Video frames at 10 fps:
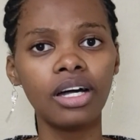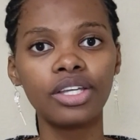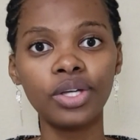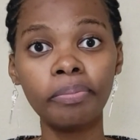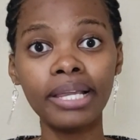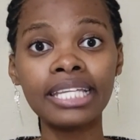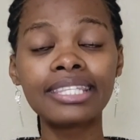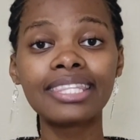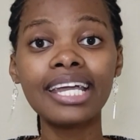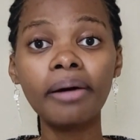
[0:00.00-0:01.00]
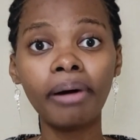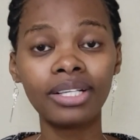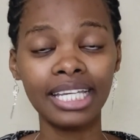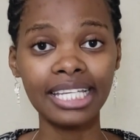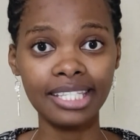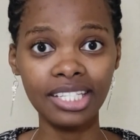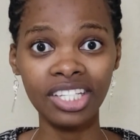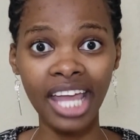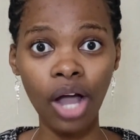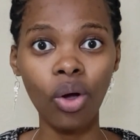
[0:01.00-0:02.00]
So please think about a
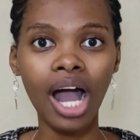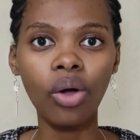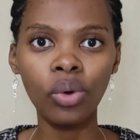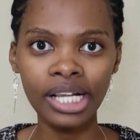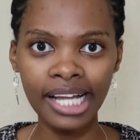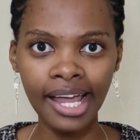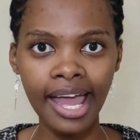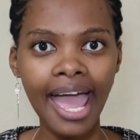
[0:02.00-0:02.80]
decision yakho kakuhle